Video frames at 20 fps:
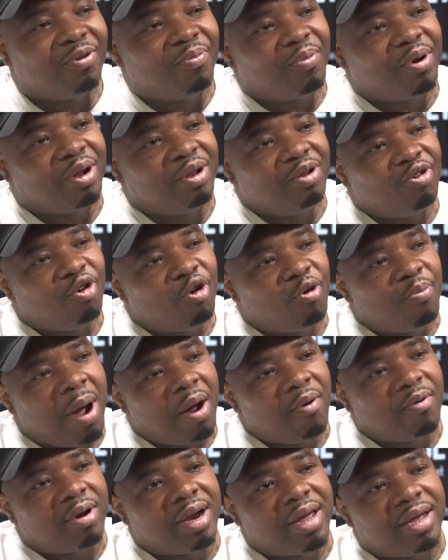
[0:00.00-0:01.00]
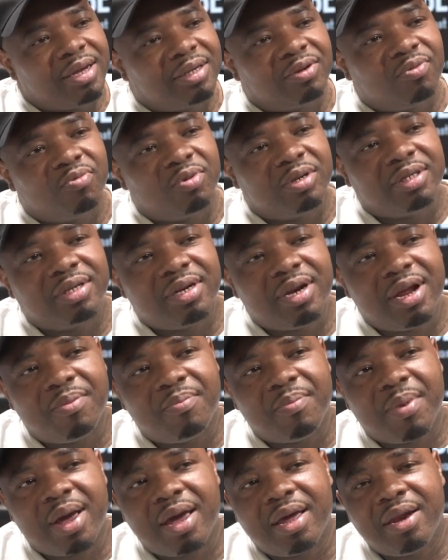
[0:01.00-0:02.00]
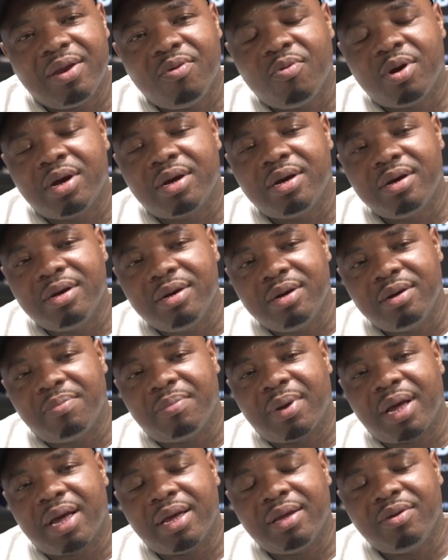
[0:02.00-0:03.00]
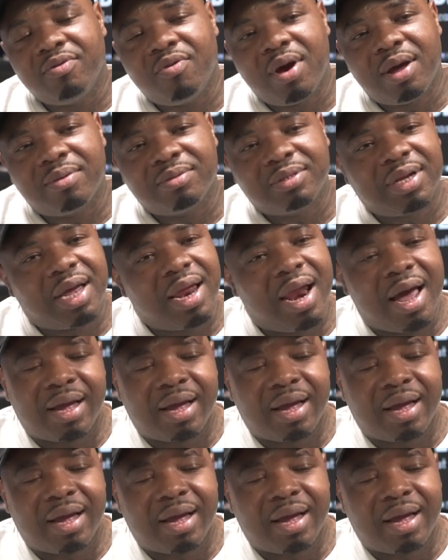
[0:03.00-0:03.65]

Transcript: But you know, my relation with Slim, man, it was good, man. You know what I'm saying?